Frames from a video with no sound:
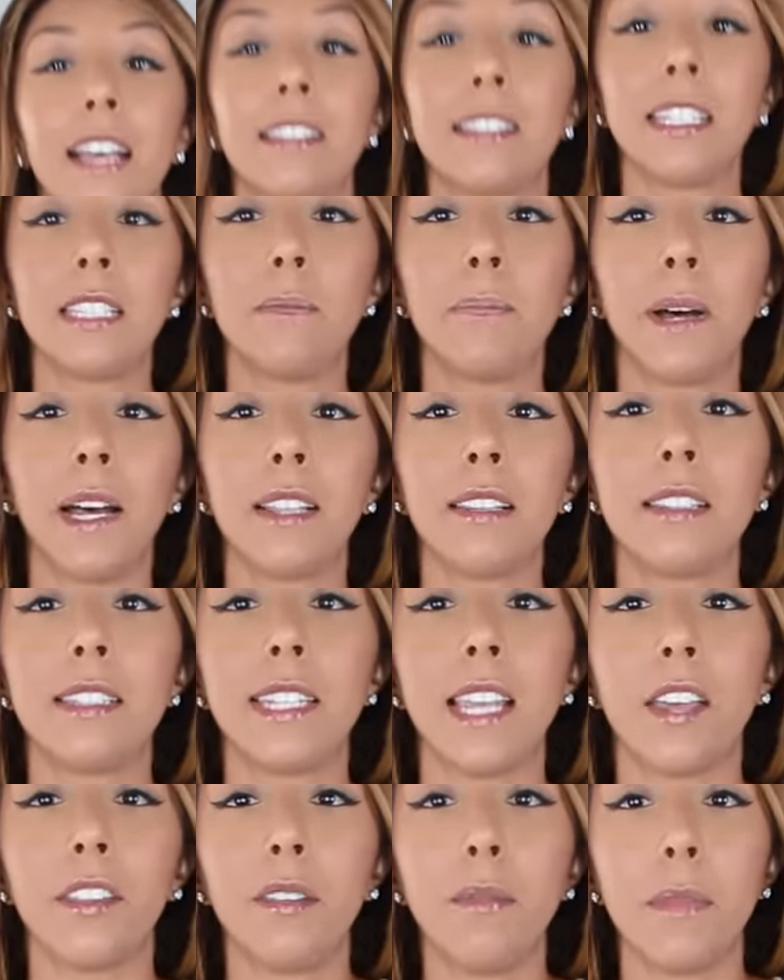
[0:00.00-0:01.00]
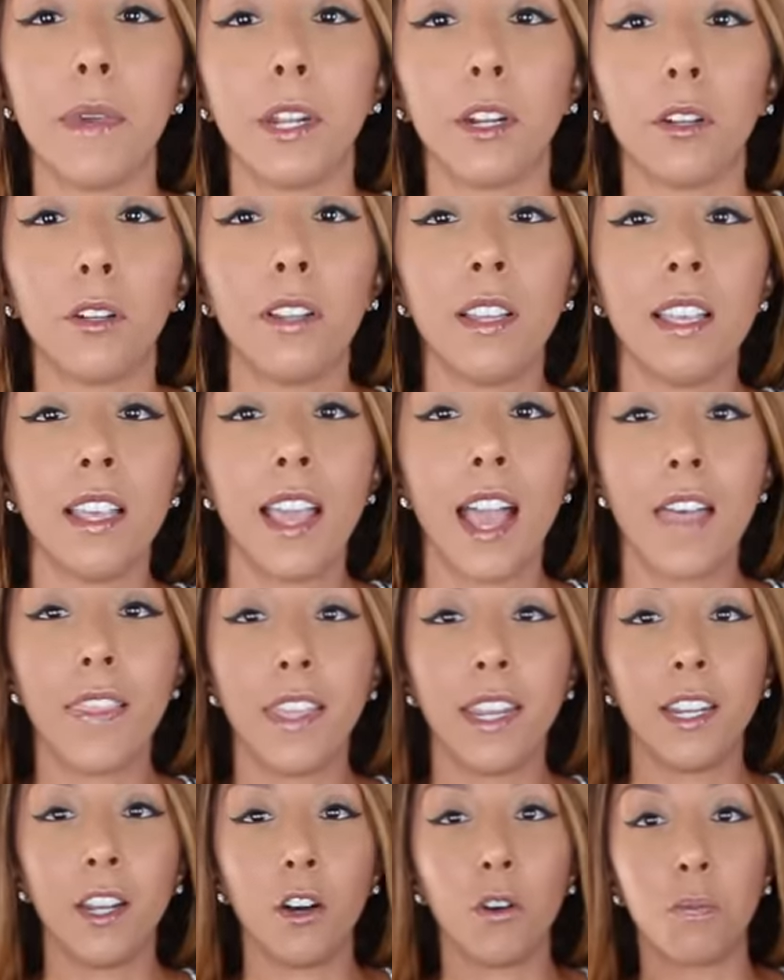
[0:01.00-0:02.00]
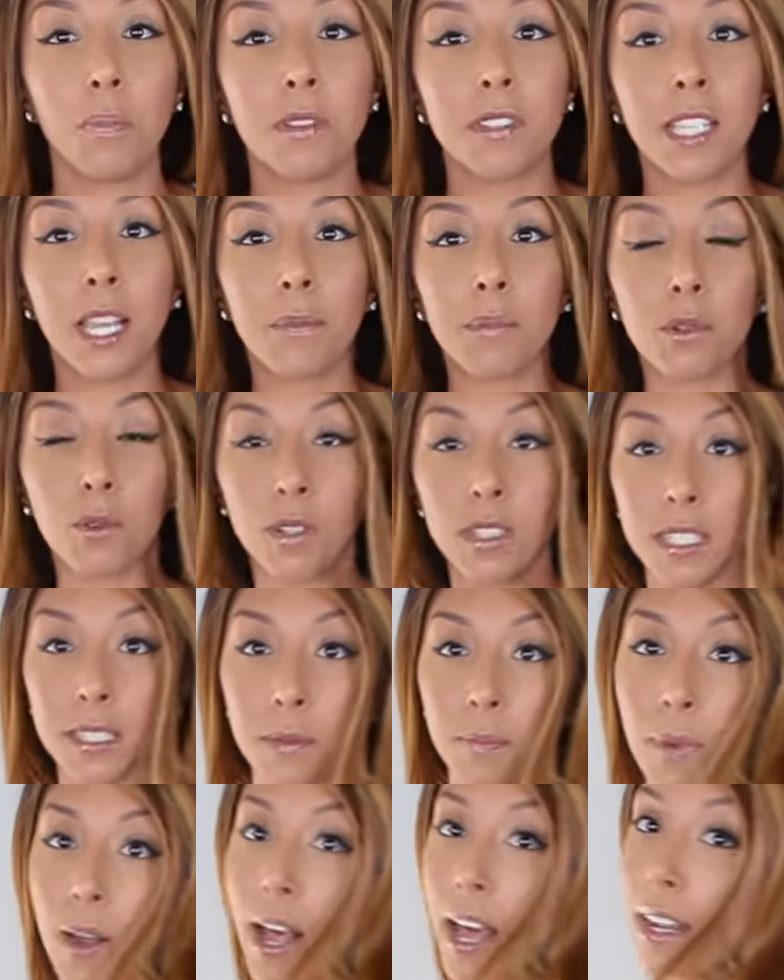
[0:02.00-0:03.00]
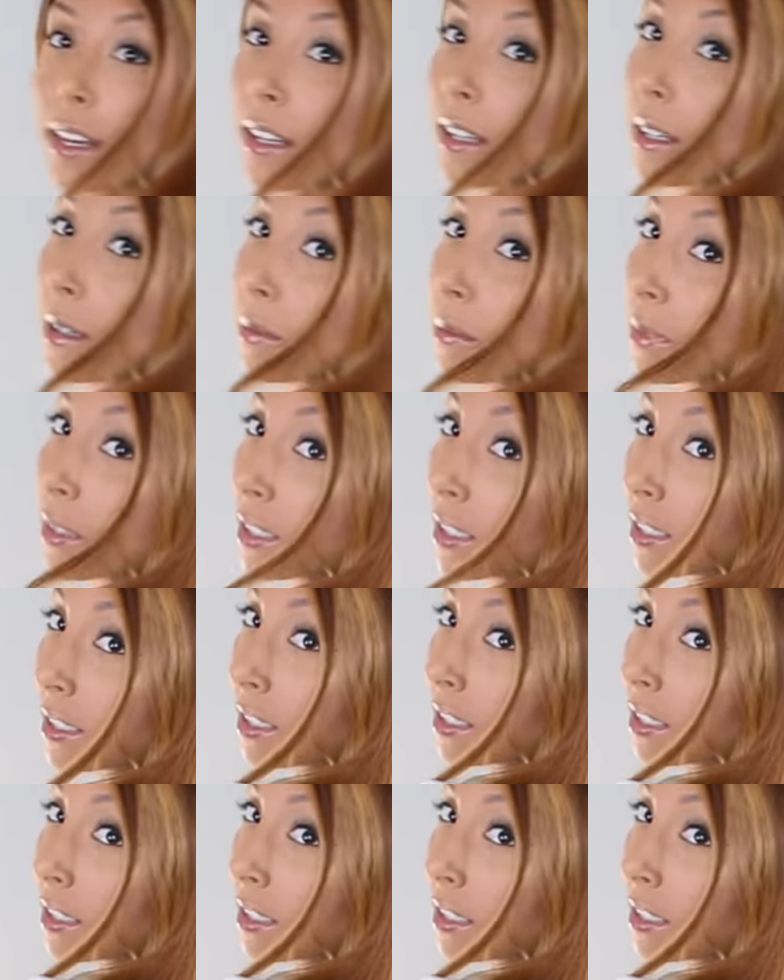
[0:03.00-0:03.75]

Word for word: has these buttons down the middle, and then opens up towards the bottom.